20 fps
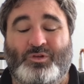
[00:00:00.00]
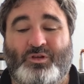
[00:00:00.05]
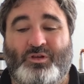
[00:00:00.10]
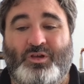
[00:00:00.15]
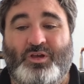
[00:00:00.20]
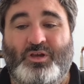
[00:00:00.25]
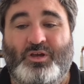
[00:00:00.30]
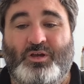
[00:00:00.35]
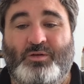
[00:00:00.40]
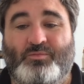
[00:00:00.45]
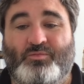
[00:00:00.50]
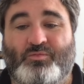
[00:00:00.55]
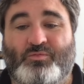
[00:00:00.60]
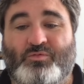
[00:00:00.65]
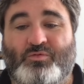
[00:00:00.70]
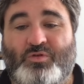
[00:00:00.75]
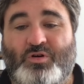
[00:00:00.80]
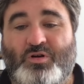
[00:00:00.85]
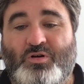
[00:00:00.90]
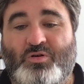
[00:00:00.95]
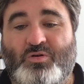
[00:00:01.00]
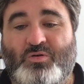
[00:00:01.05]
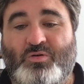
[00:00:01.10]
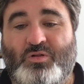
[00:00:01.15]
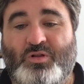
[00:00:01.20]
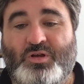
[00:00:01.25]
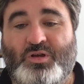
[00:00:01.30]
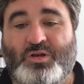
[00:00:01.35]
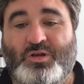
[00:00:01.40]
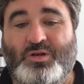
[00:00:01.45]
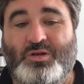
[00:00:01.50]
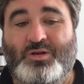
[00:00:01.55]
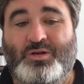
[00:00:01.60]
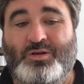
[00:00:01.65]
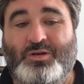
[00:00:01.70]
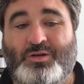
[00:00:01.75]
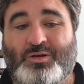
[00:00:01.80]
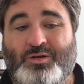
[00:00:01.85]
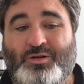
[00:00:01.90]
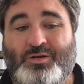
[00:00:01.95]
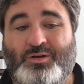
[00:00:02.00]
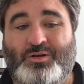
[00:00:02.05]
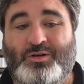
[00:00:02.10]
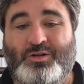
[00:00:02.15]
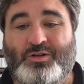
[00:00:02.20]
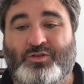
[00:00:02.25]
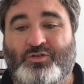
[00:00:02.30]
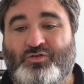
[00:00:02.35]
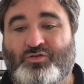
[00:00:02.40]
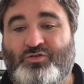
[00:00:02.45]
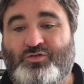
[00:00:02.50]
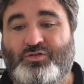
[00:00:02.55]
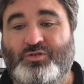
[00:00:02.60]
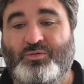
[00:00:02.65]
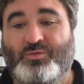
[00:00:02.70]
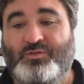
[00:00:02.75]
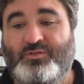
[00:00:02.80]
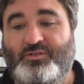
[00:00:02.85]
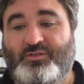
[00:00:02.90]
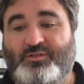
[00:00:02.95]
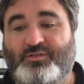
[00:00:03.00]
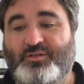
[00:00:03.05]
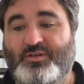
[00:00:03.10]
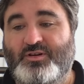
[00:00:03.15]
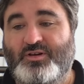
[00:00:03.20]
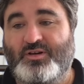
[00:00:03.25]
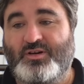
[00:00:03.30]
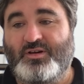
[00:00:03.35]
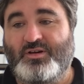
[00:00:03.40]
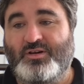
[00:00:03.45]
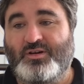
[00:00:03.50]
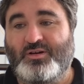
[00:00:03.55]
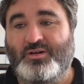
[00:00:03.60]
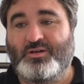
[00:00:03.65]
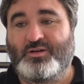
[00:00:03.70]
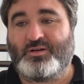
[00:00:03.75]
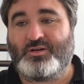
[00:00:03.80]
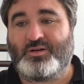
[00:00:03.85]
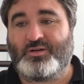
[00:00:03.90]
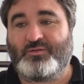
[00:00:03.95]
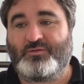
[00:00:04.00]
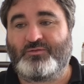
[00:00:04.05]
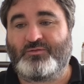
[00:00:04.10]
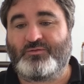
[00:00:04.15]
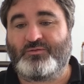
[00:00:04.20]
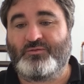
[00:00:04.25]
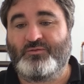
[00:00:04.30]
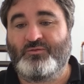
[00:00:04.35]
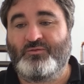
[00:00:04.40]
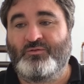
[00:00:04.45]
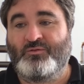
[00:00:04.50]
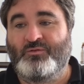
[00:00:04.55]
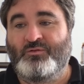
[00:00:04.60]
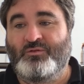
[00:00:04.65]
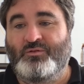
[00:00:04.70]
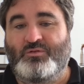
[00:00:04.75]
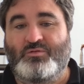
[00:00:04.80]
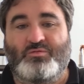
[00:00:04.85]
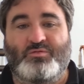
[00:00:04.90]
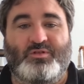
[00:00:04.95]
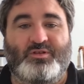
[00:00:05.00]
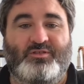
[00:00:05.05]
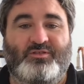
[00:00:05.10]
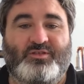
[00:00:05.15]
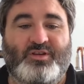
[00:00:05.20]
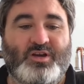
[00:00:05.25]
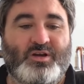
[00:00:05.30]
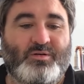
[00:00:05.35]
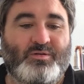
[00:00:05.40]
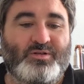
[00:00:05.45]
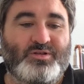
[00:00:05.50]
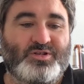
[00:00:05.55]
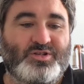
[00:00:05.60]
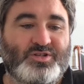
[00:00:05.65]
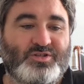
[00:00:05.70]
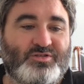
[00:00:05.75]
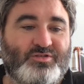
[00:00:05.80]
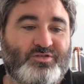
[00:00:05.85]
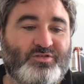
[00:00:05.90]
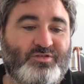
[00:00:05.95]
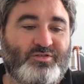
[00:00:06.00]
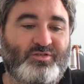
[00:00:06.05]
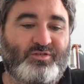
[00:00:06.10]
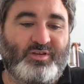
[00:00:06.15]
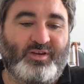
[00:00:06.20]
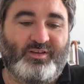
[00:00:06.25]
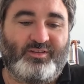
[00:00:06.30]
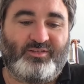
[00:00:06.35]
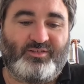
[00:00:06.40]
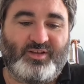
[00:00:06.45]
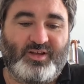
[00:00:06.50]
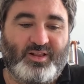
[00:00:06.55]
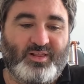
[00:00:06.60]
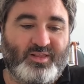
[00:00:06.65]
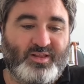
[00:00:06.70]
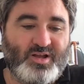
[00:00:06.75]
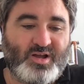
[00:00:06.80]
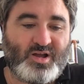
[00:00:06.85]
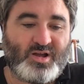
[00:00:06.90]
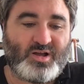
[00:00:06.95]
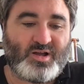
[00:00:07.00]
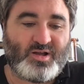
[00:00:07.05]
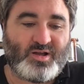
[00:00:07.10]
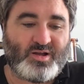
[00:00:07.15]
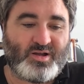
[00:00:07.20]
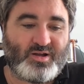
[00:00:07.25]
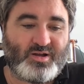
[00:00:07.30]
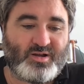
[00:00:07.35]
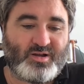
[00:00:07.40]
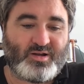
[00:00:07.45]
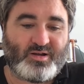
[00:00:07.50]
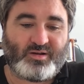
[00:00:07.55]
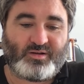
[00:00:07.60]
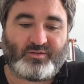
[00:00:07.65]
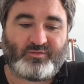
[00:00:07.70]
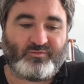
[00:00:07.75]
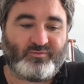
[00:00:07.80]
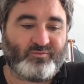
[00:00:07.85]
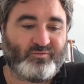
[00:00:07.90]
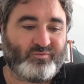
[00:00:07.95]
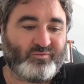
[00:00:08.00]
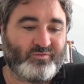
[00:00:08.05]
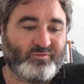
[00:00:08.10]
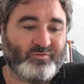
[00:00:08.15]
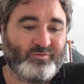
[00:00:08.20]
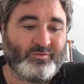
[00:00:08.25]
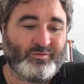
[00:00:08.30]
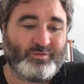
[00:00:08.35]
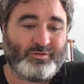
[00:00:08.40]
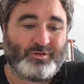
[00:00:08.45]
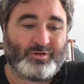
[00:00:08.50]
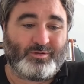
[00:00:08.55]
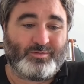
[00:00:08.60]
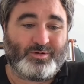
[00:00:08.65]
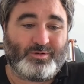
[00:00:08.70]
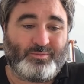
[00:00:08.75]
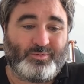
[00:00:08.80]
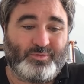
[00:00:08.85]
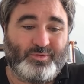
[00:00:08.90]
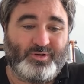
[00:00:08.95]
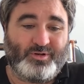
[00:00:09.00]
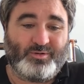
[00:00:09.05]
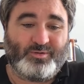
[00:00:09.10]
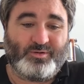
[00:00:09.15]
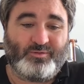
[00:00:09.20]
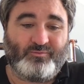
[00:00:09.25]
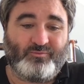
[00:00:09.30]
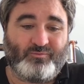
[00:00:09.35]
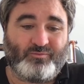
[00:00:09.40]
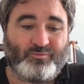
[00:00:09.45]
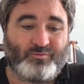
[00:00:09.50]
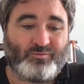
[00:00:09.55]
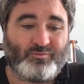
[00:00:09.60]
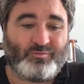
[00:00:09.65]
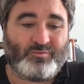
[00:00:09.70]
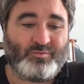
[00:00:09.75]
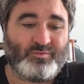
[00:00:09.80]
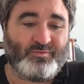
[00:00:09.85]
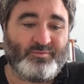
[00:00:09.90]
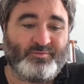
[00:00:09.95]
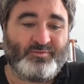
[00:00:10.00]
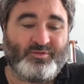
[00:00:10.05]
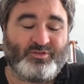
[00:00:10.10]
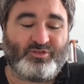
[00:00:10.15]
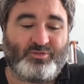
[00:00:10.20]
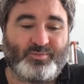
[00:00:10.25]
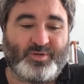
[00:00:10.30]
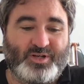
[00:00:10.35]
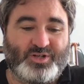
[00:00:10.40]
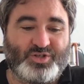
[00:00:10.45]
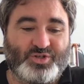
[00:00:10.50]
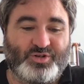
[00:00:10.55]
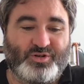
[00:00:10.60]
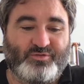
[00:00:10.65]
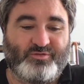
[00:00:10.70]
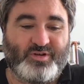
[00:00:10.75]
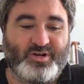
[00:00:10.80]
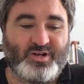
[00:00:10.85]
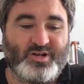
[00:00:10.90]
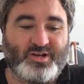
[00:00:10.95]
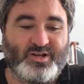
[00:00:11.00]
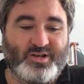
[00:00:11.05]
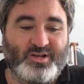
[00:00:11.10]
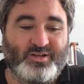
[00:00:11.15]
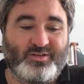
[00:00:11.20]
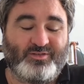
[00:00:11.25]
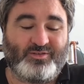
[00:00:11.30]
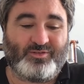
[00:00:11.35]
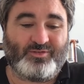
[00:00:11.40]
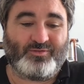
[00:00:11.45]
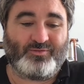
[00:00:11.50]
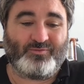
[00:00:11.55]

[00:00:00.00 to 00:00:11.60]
Keep rolling, it's doing stuff. Let's go and just test our luck. Well, what are you doing? Just make sure it runs.